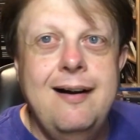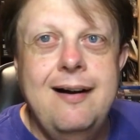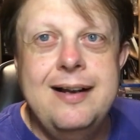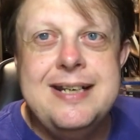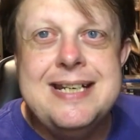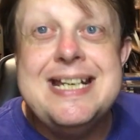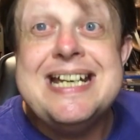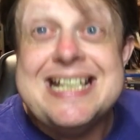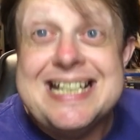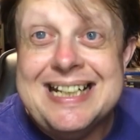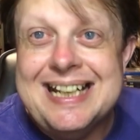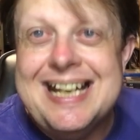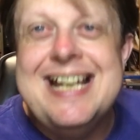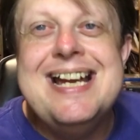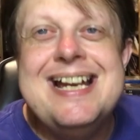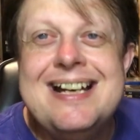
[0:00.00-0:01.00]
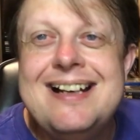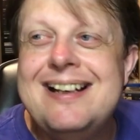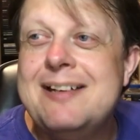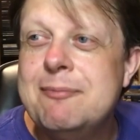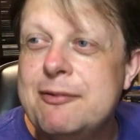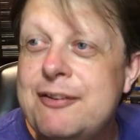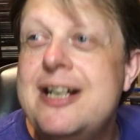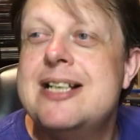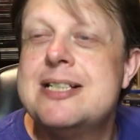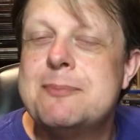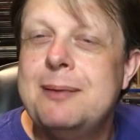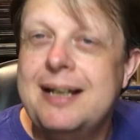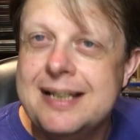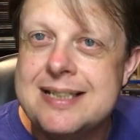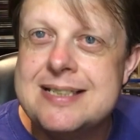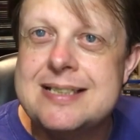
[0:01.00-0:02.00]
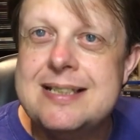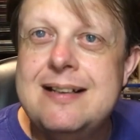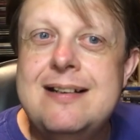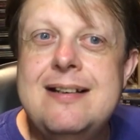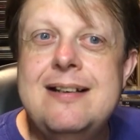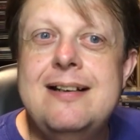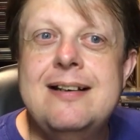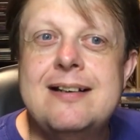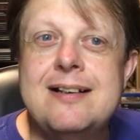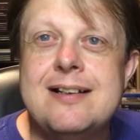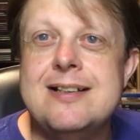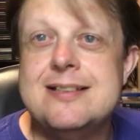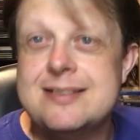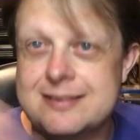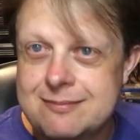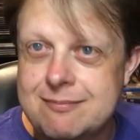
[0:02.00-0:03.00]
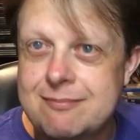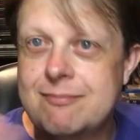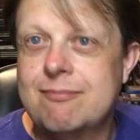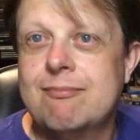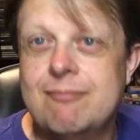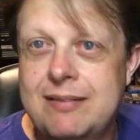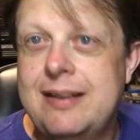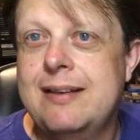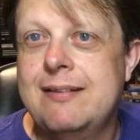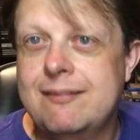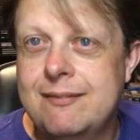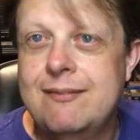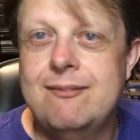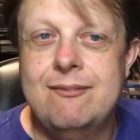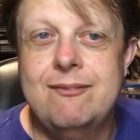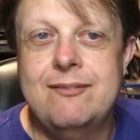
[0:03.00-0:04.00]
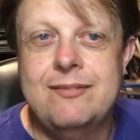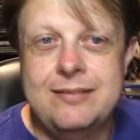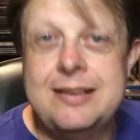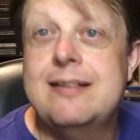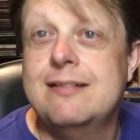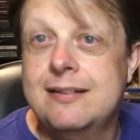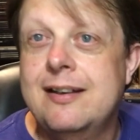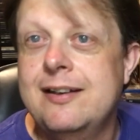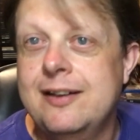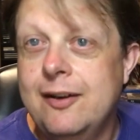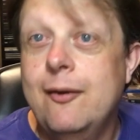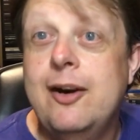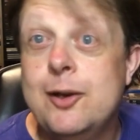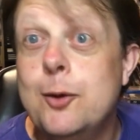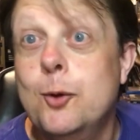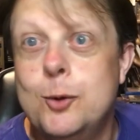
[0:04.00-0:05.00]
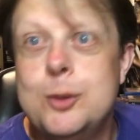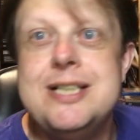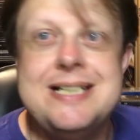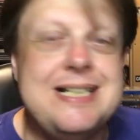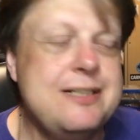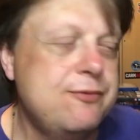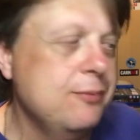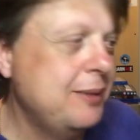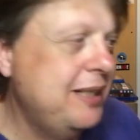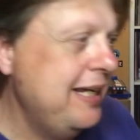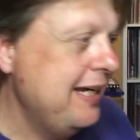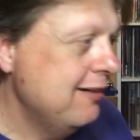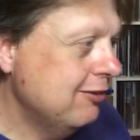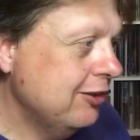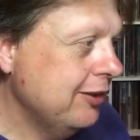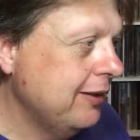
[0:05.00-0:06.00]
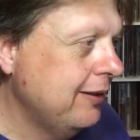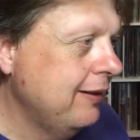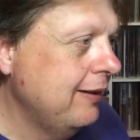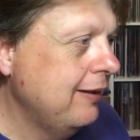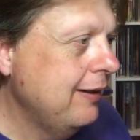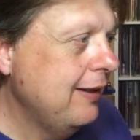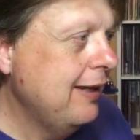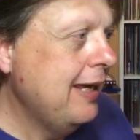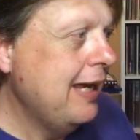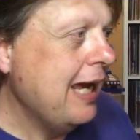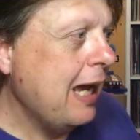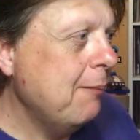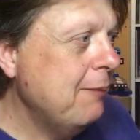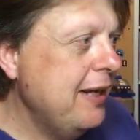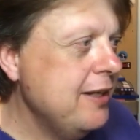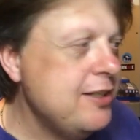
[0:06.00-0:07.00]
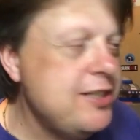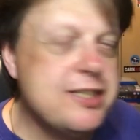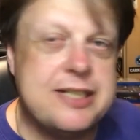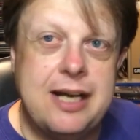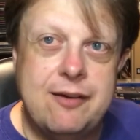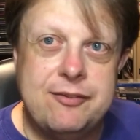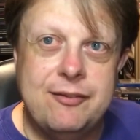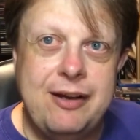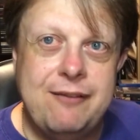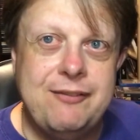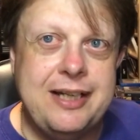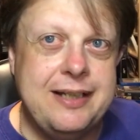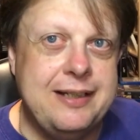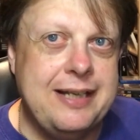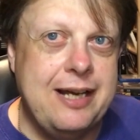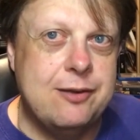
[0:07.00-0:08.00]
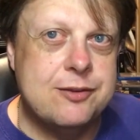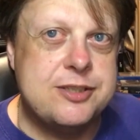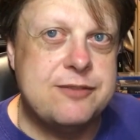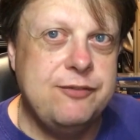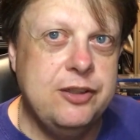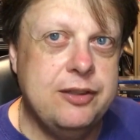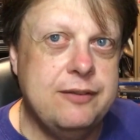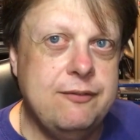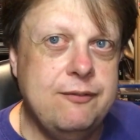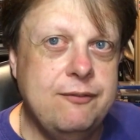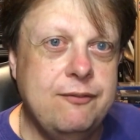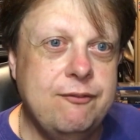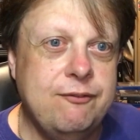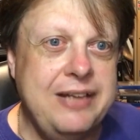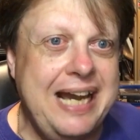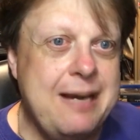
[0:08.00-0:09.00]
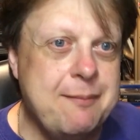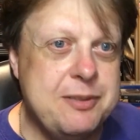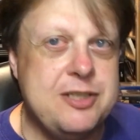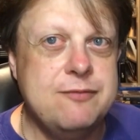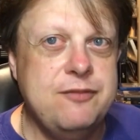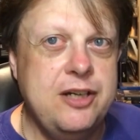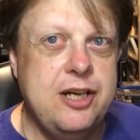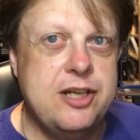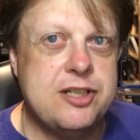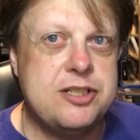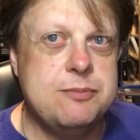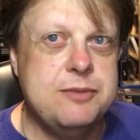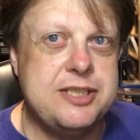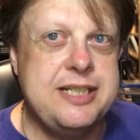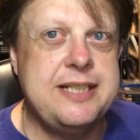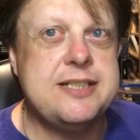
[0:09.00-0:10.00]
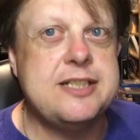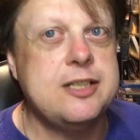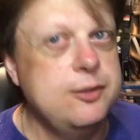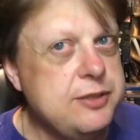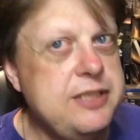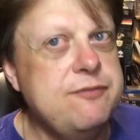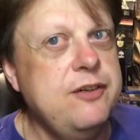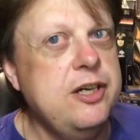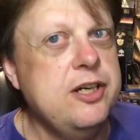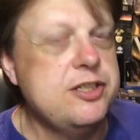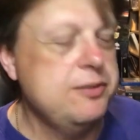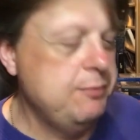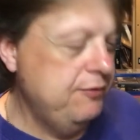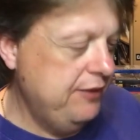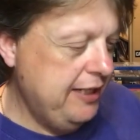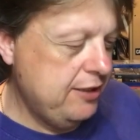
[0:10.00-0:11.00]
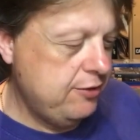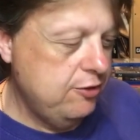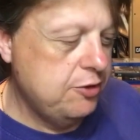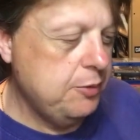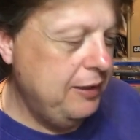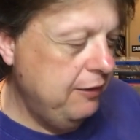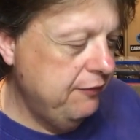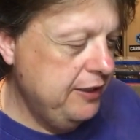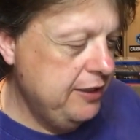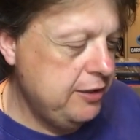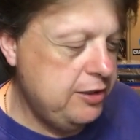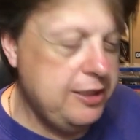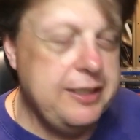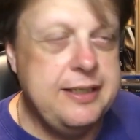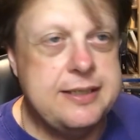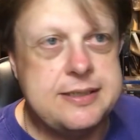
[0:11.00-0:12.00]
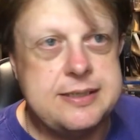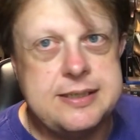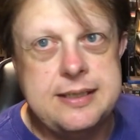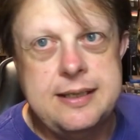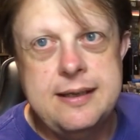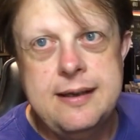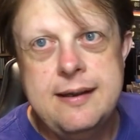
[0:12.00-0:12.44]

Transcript: I nearly, in the first place, because, you know, I ordered it from Kieran, and then just after that they announced that the Amazon version was an exclusive version with an extra 12 inch in it.